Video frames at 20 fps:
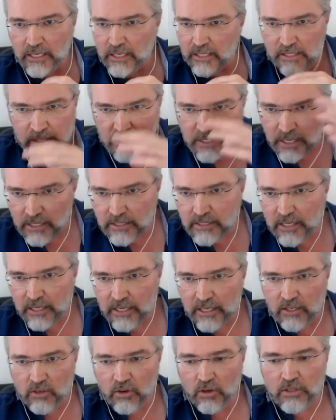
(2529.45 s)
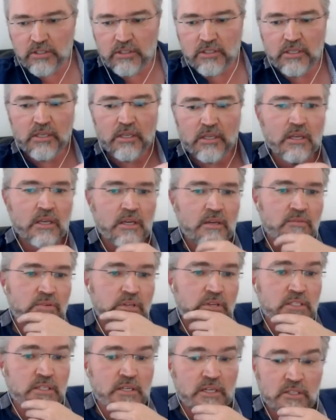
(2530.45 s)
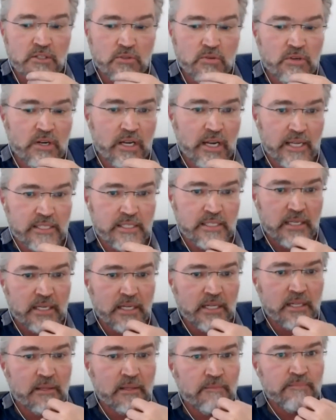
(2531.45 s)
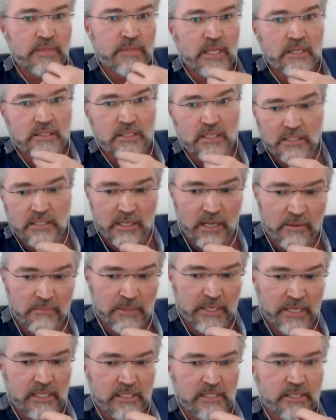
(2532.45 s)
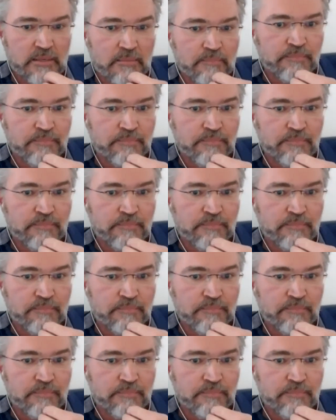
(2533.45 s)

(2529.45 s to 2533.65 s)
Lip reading: It's certainly not return to classical determinism.